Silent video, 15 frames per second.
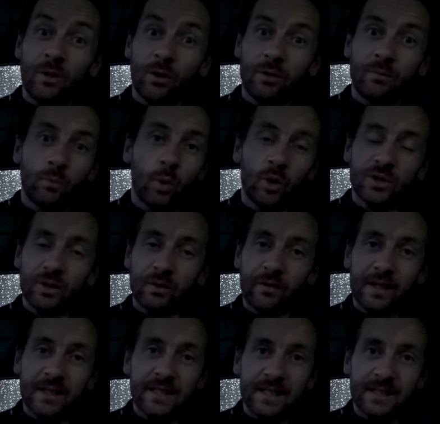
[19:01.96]
on what sort of
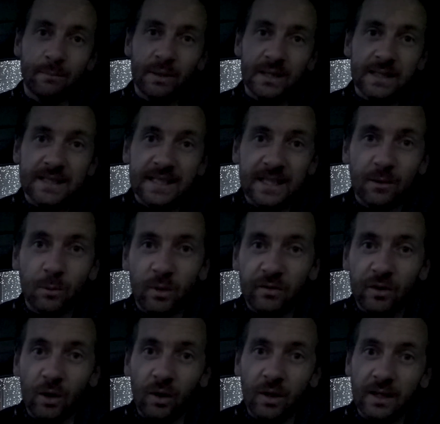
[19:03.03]
accessibility we've
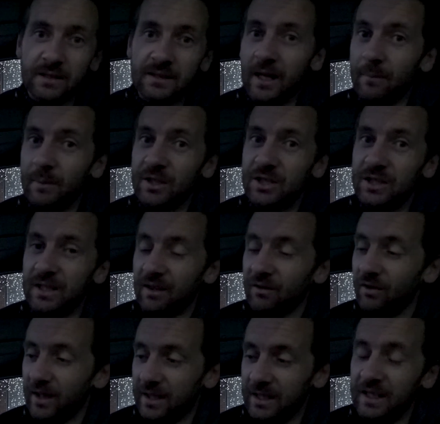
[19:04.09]
got and how much stuff
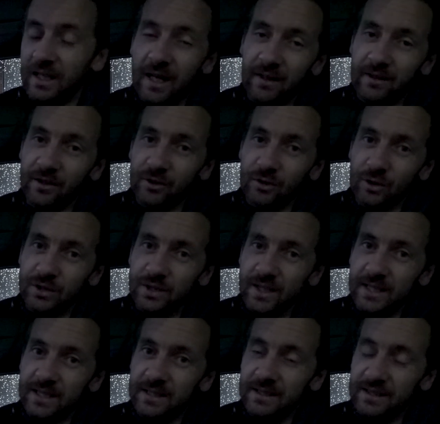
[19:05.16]
I can carry across
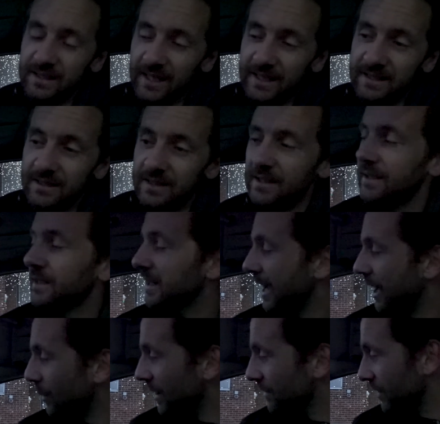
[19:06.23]
this site.
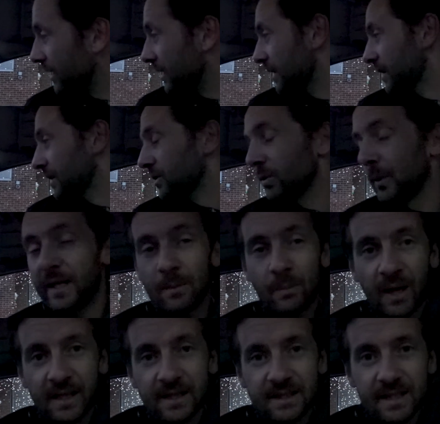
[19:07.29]
However, 20
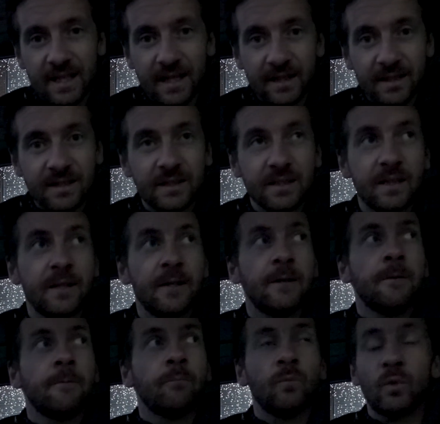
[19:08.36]
past
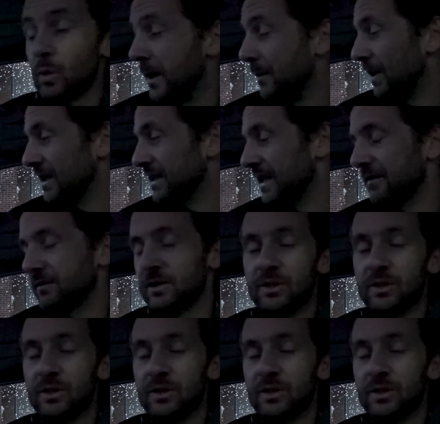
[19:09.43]
7,